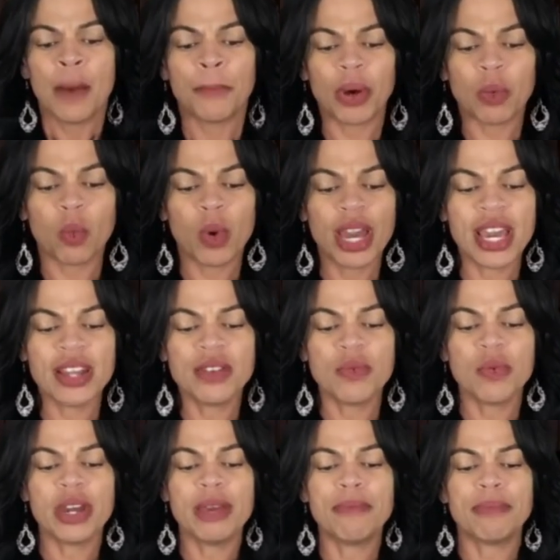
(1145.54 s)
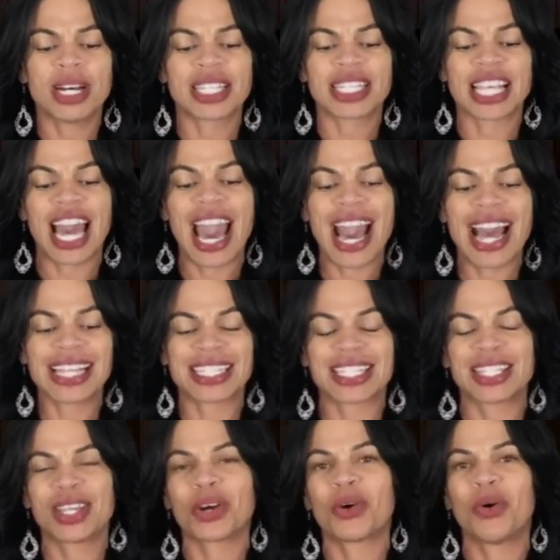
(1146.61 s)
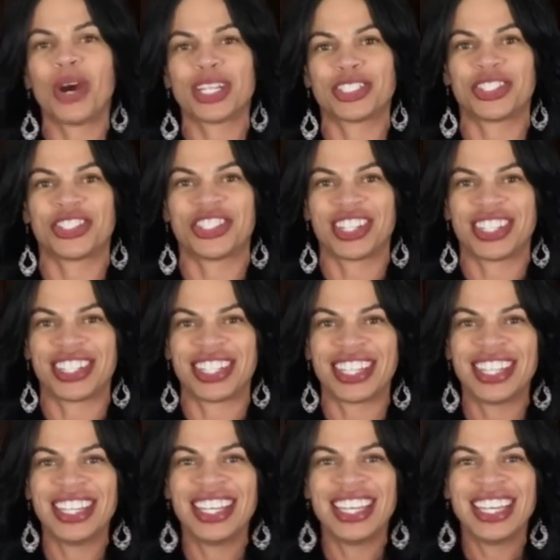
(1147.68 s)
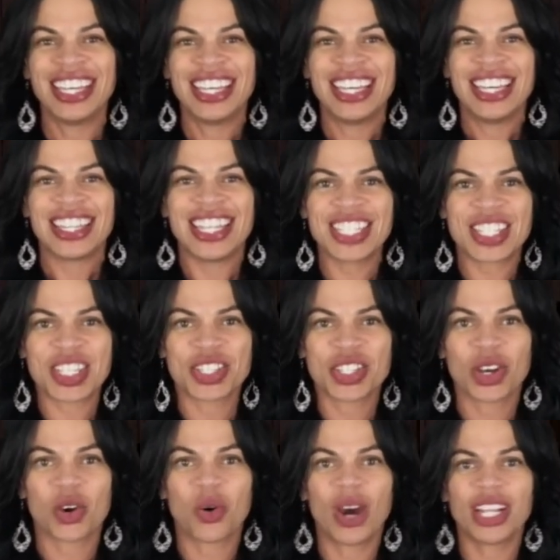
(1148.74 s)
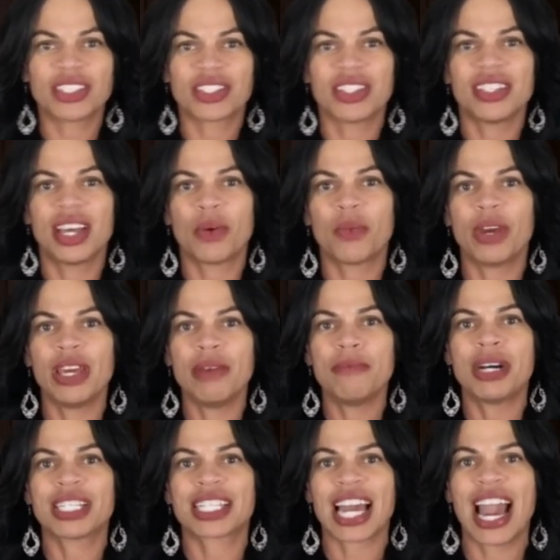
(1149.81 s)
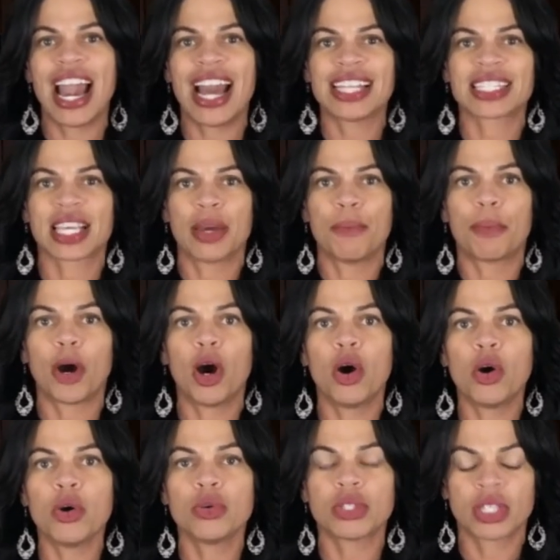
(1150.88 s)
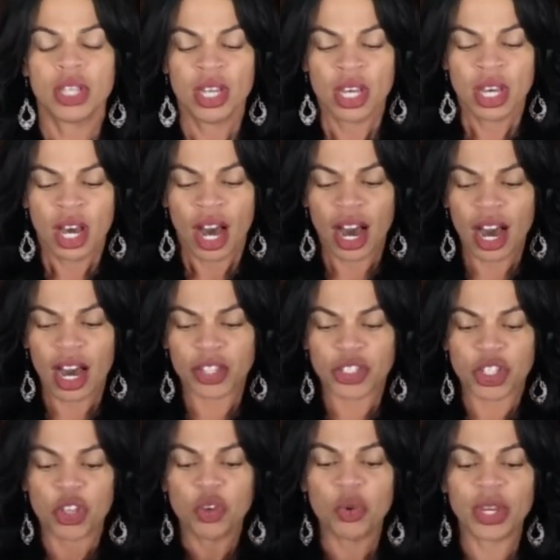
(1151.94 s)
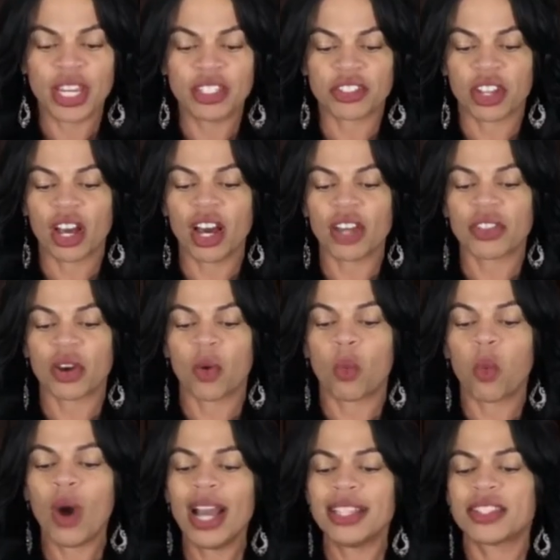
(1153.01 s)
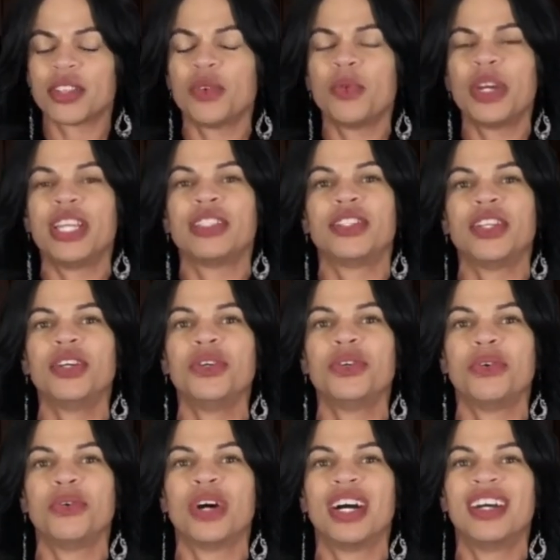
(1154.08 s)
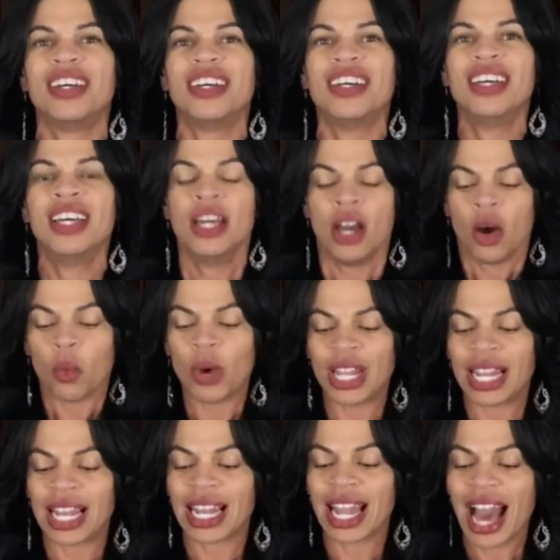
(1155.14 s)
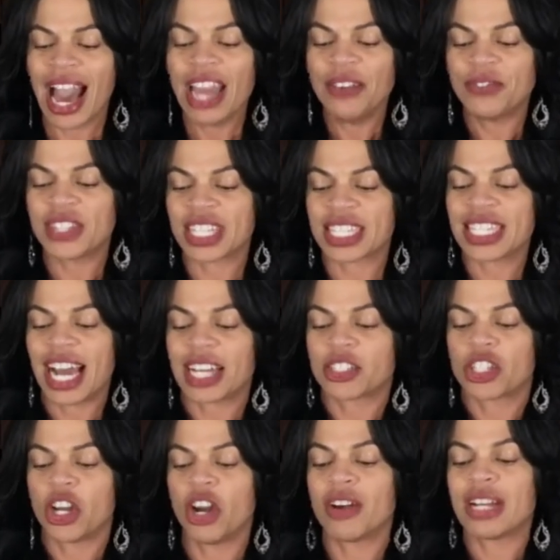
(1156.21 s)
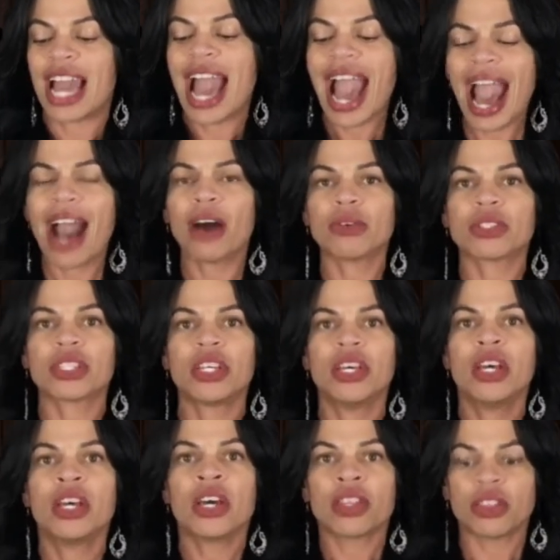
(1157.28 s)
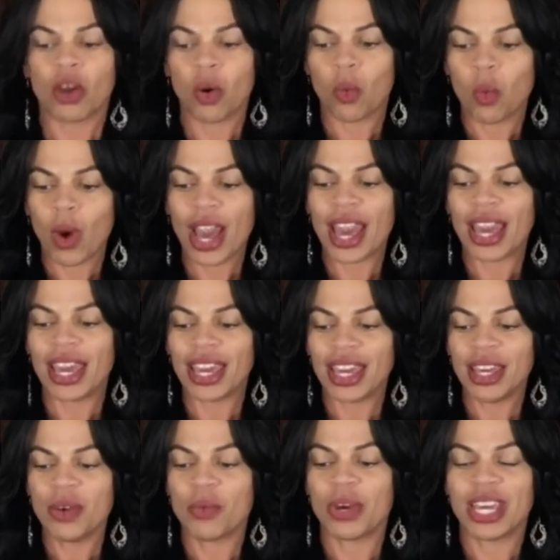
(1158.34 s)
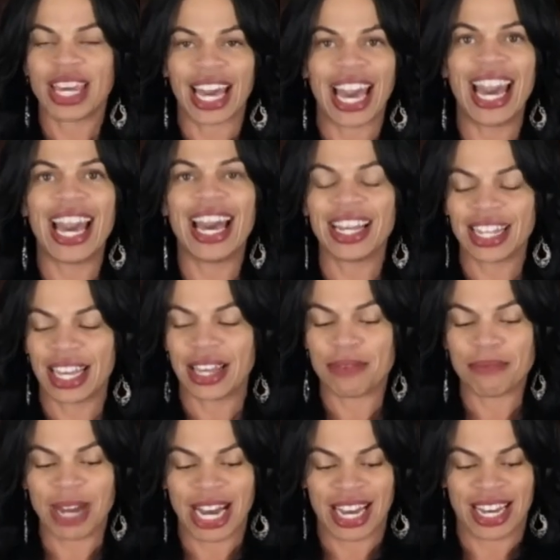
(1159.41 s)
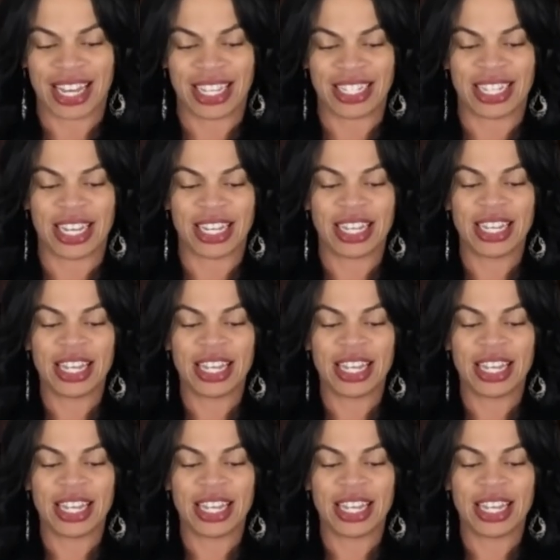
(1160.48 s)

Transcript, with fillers: But when we must ask the question, this is the question that we must ask and pose uh, to each other. What do we do when life does not turn out the way we had in mind?